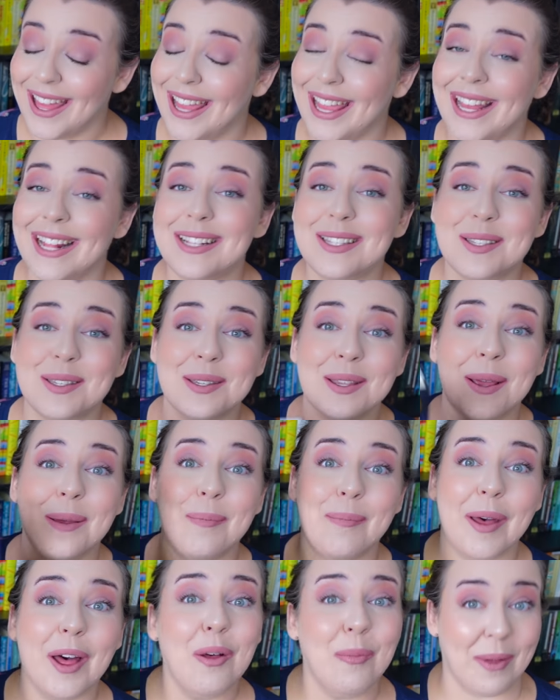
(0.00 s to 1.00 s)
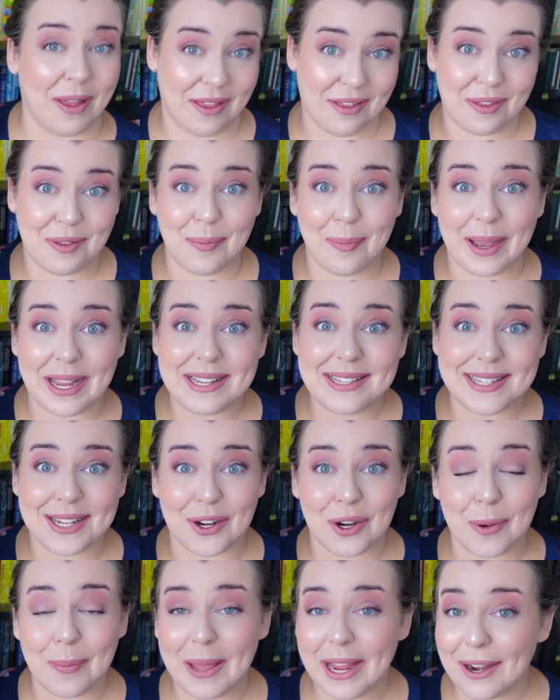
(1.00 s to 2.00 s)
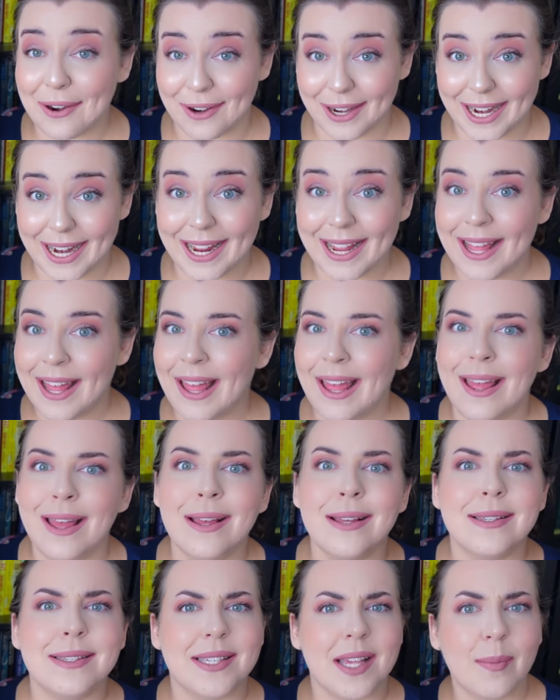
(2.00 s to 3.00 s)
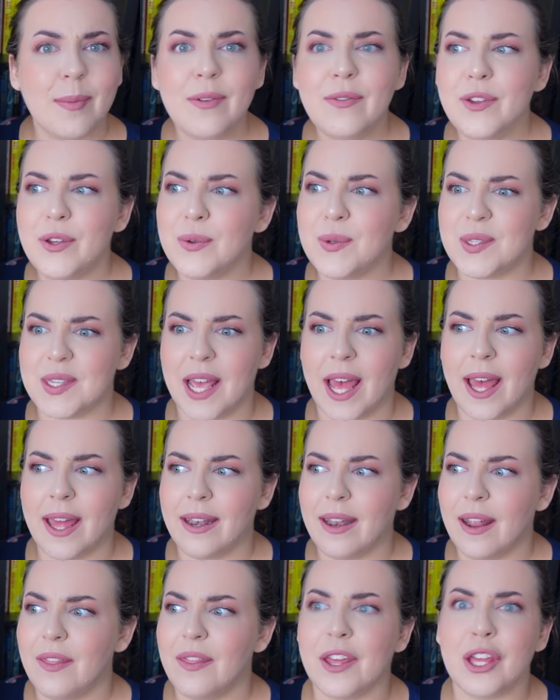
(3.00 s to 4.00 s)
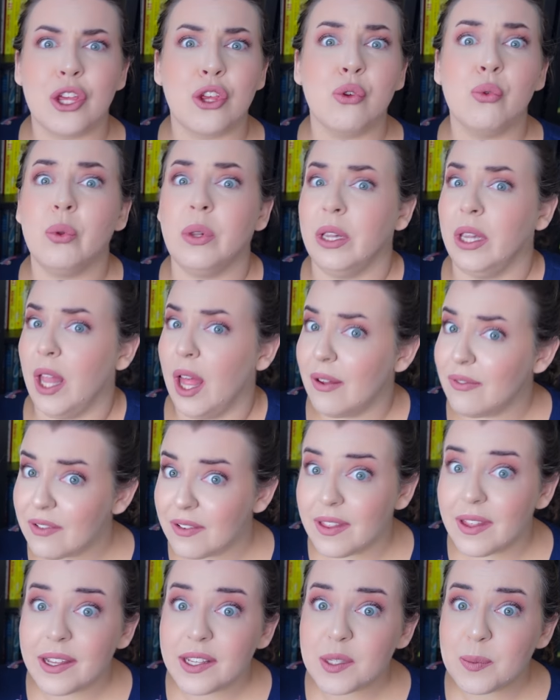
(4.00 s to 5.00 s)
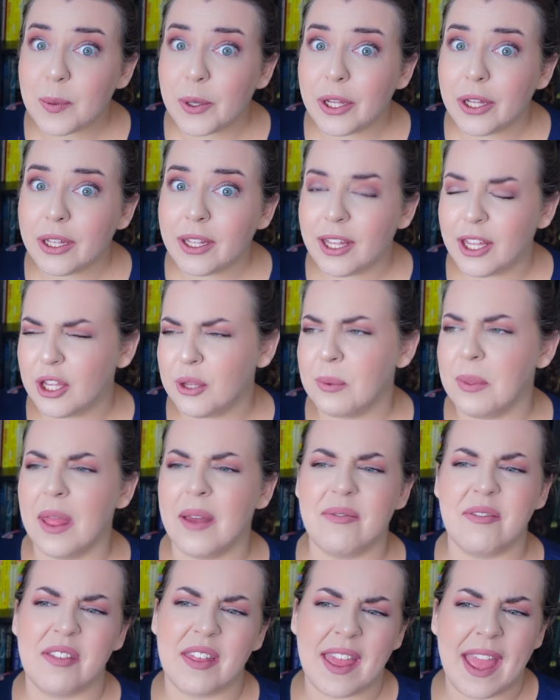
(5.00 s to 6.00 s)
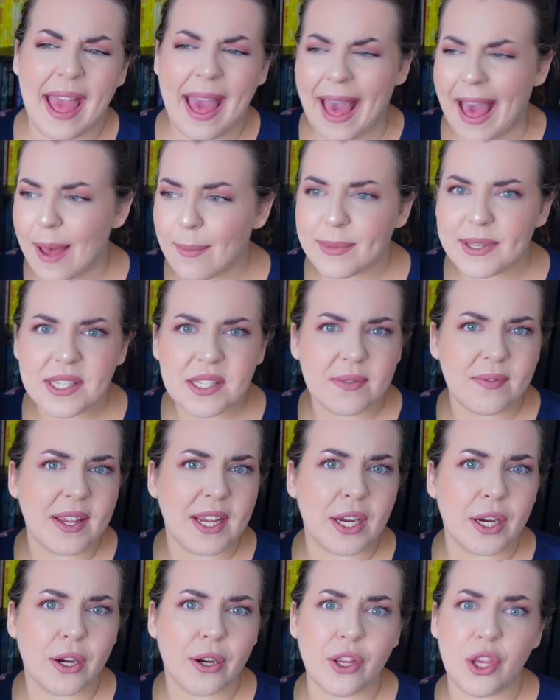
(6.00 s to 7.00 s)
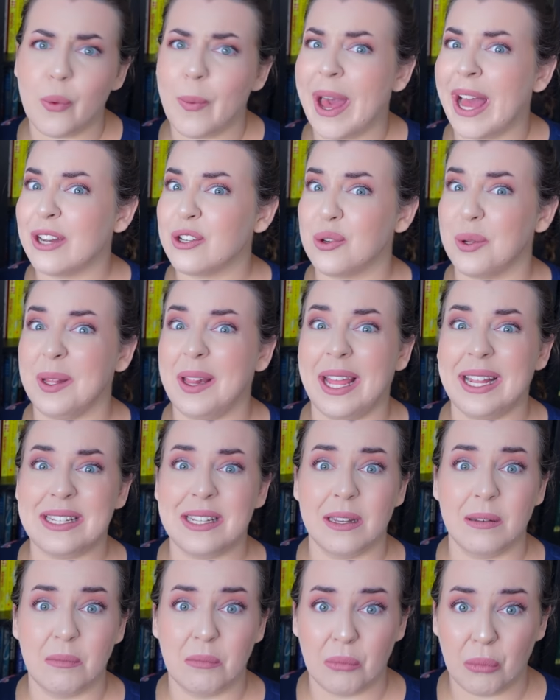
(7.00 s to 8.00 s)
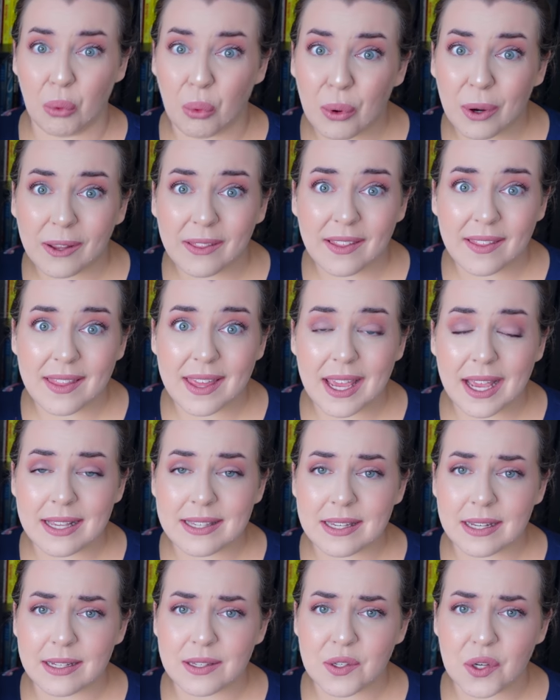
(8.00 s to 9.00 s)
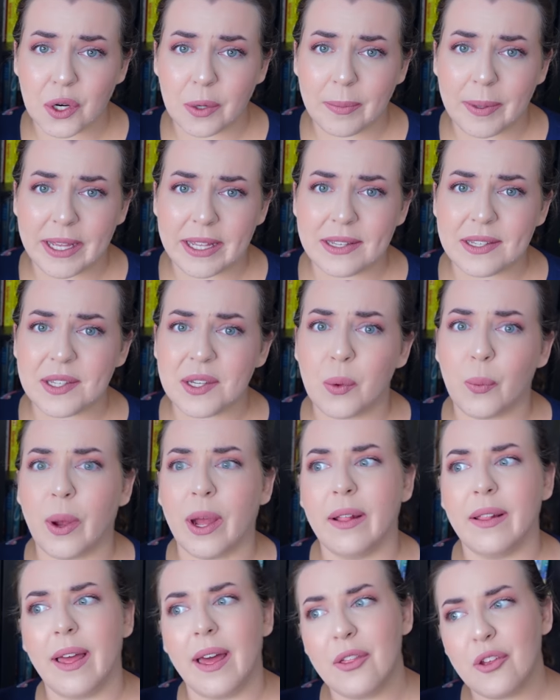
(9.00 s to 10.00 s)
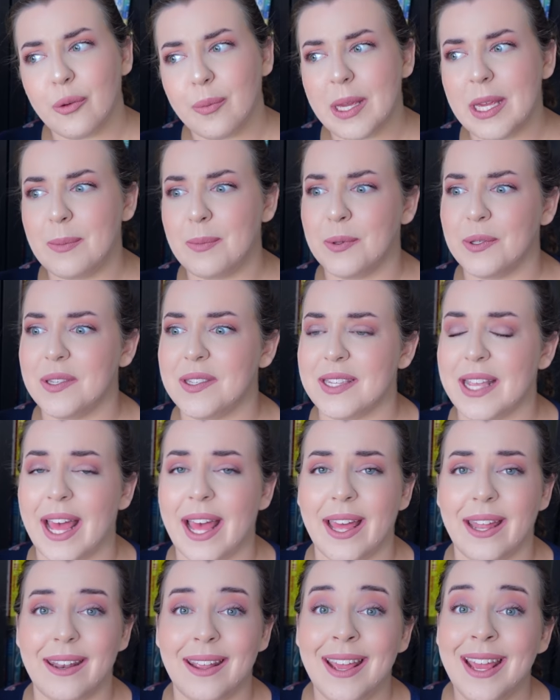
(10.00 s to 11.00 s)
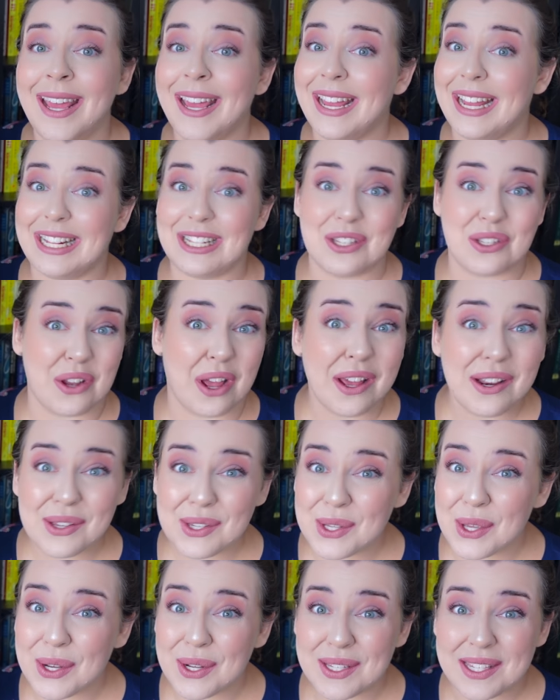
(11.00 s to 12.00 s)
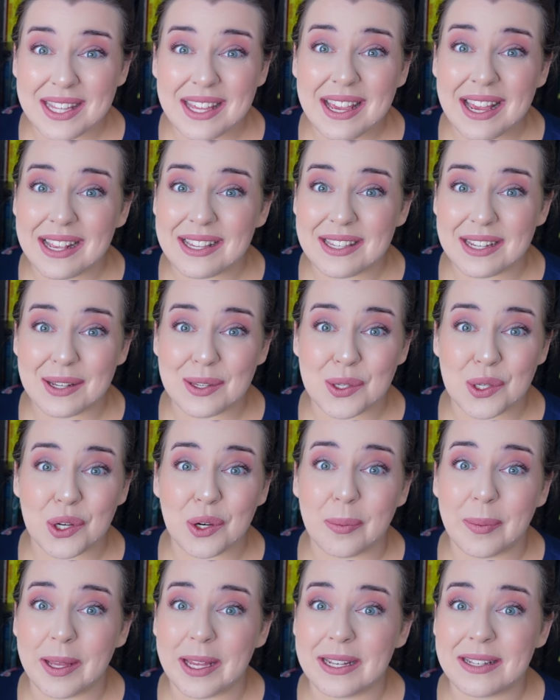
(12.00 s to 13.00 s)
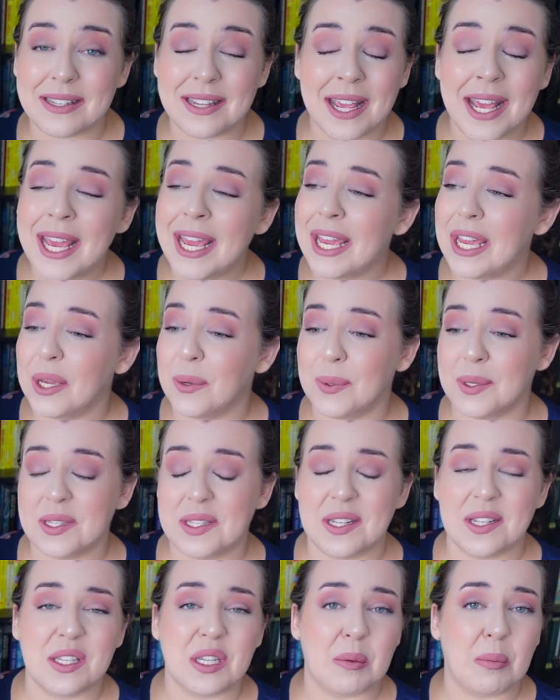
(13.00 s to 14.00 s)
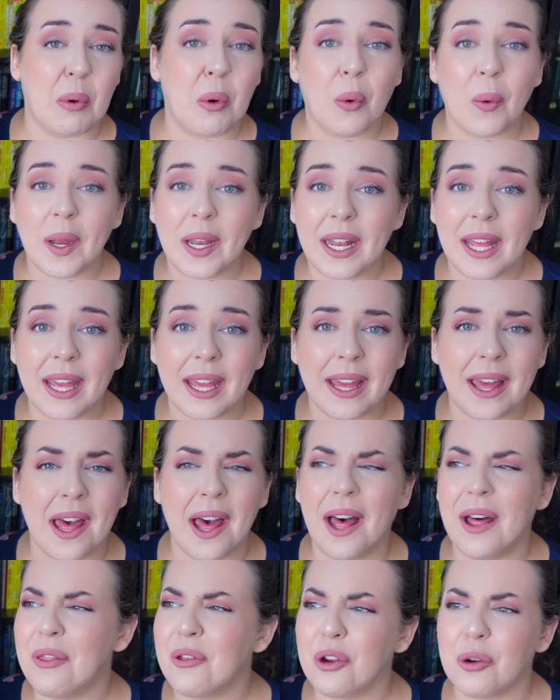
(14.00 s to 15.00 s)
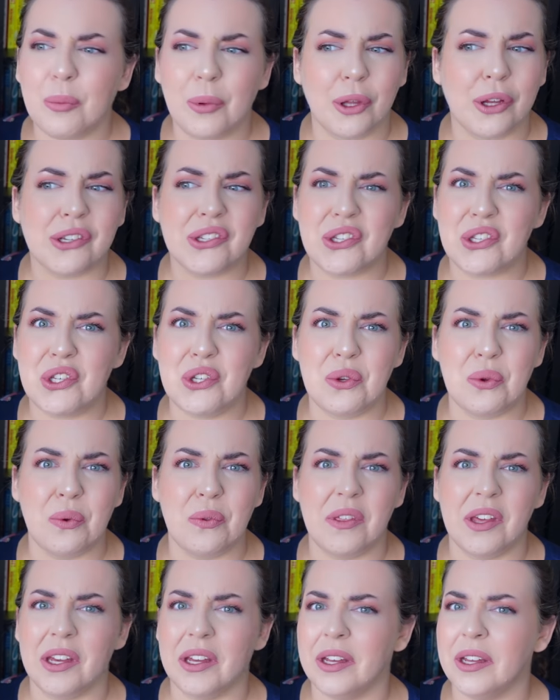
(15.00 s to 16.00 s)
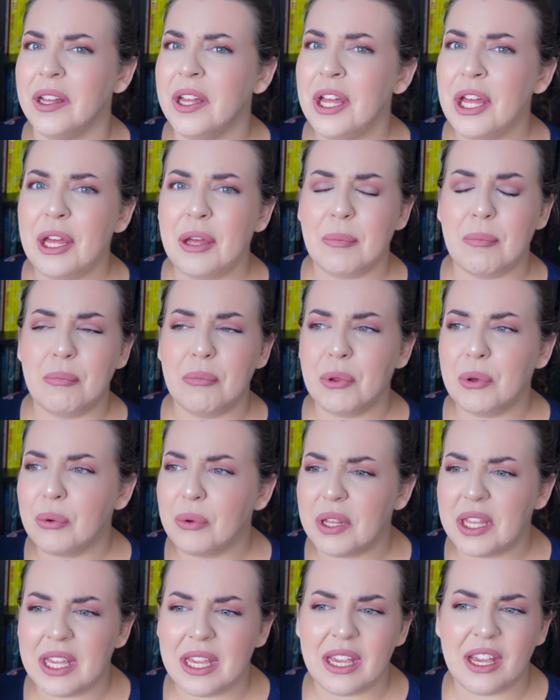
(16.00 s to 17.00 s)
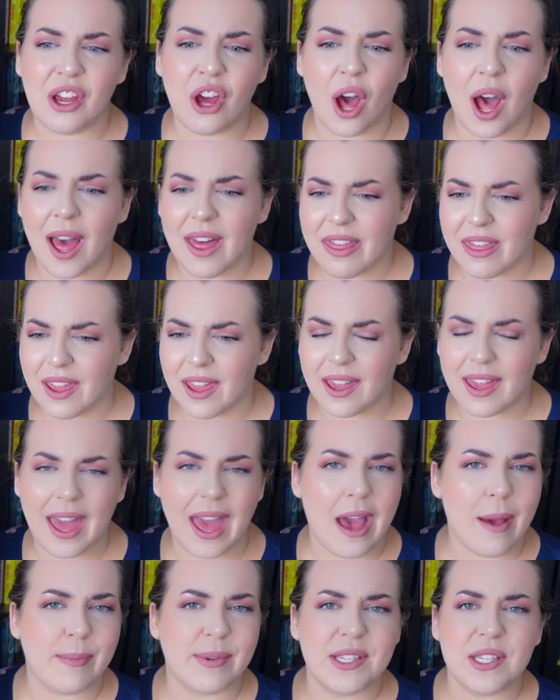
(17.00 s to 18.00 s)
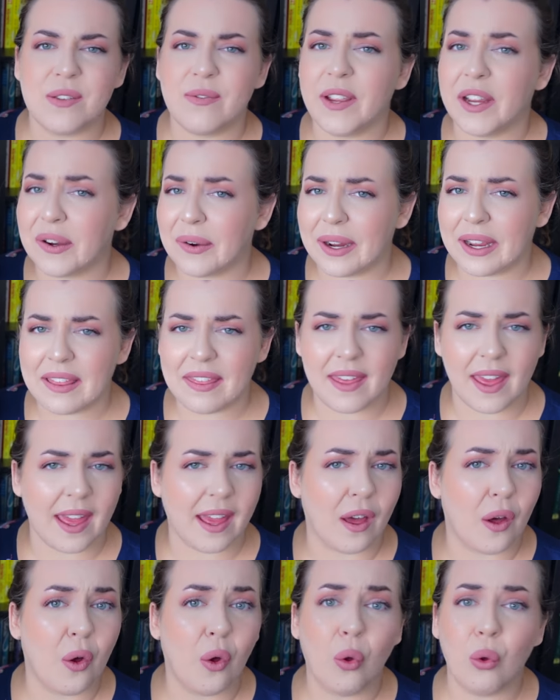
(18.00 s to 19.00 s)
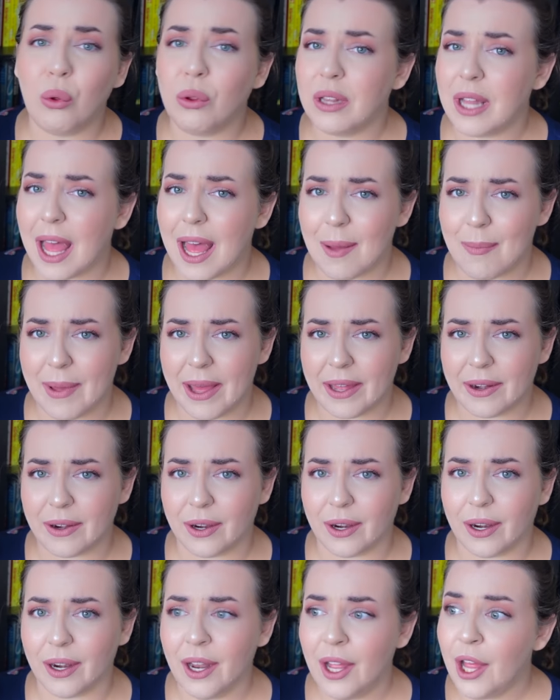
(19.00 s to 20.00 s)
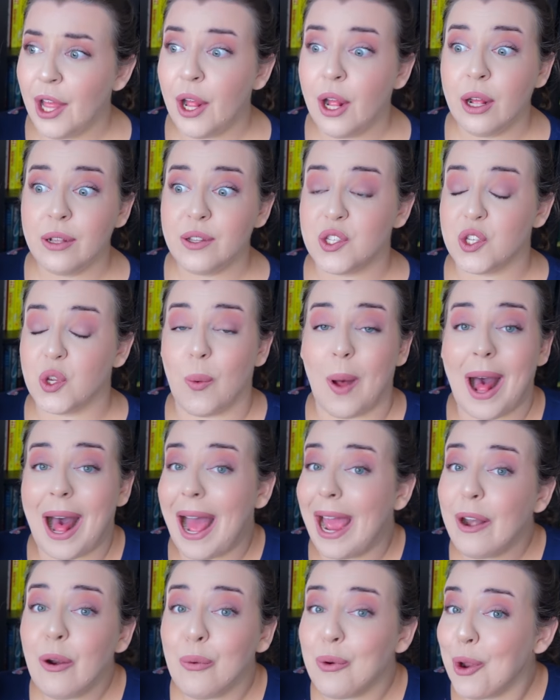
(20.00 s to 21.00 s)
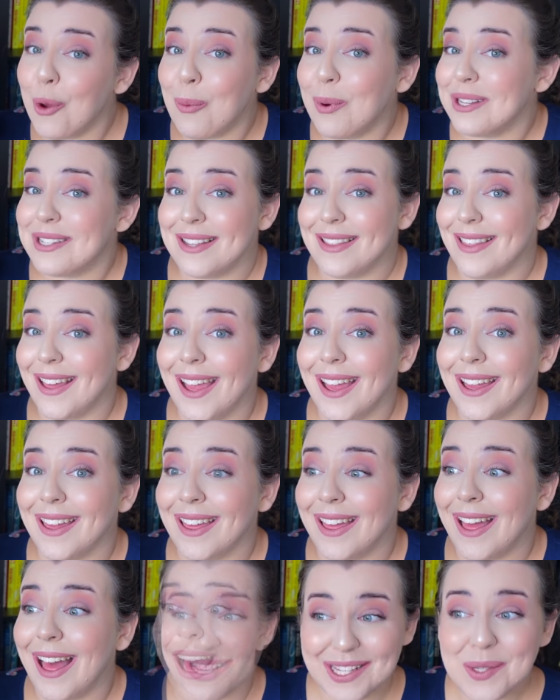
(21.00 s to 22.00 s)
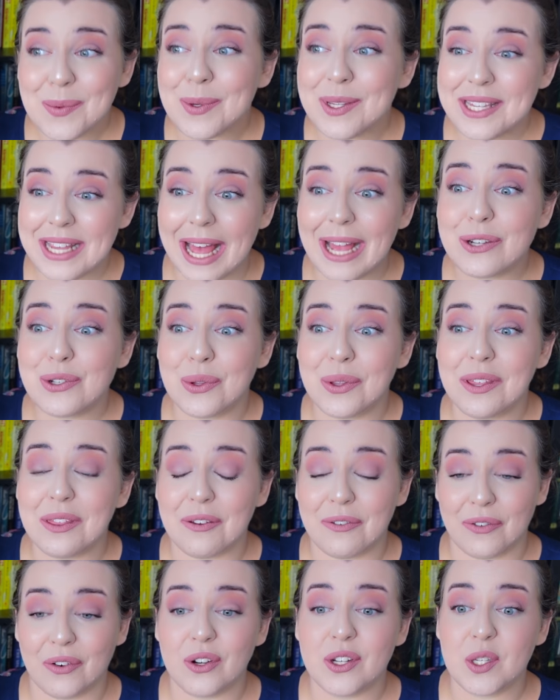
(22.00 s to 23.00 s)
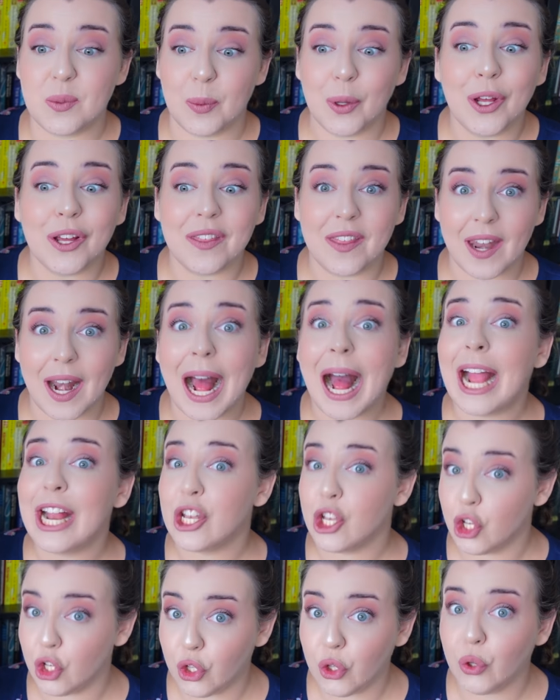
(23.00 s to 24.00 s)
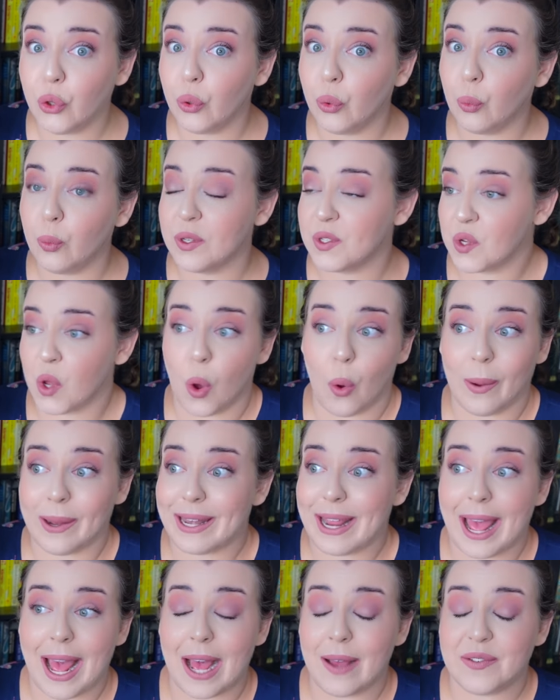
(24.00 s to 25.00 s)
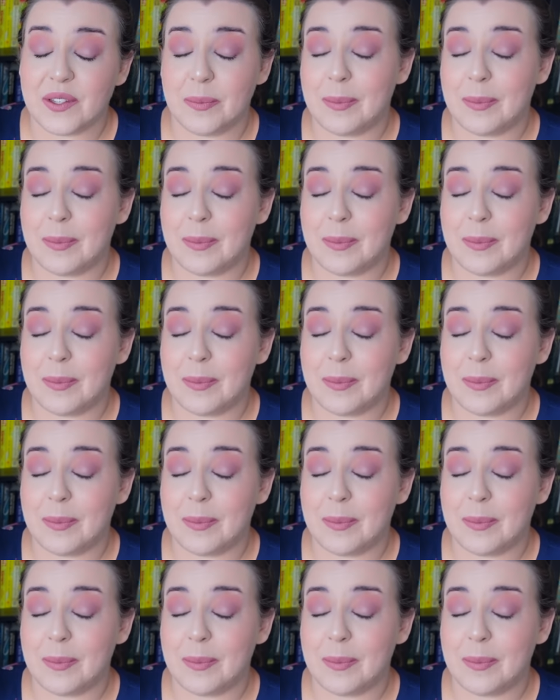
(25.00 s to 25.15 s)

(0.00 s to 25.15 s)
It's Melmoth by Sarah Perry. Some of you said that you loved this book, you loved the atmosphere, you actually liked it more than The Essex Serpent, while other people said it's not as good as The Essex Serpent, it was disappointing. Other books do the moody, gothic, atmospheric thing a whole lot better. So I don't know what to think. This was actually the first book that I knew was going to have